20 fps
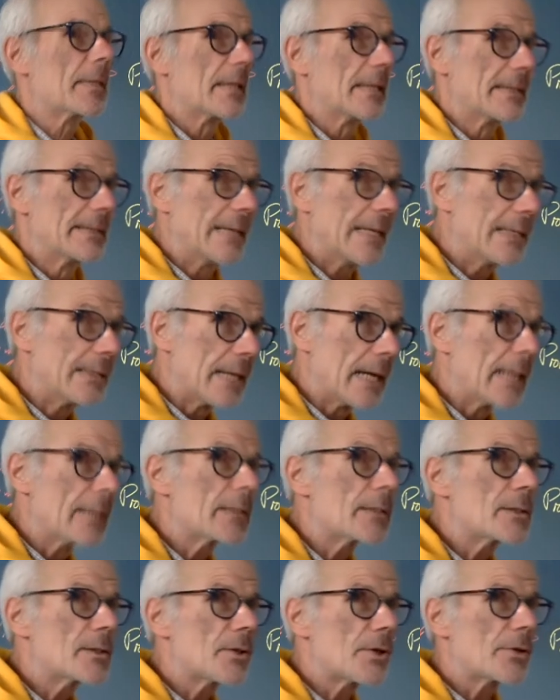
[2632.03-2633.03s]
Again,
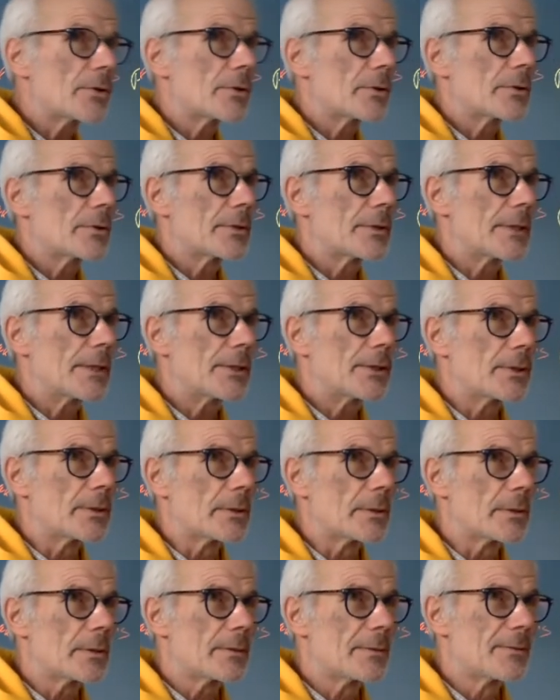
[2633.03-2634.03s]
under certain
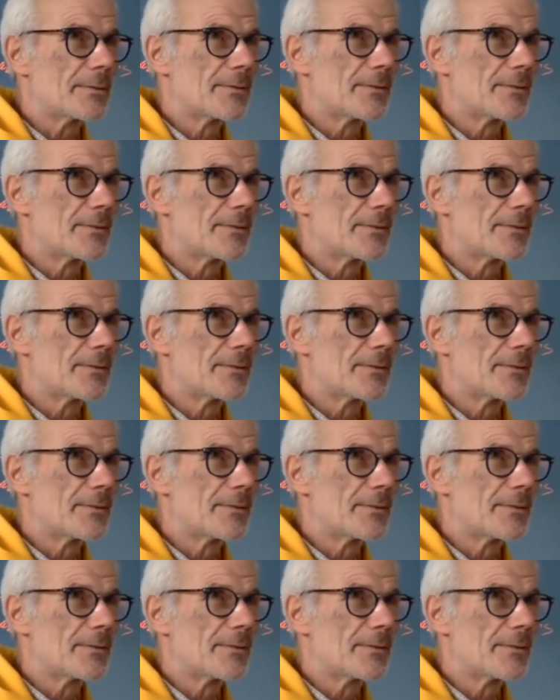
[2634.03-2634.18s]
conditions.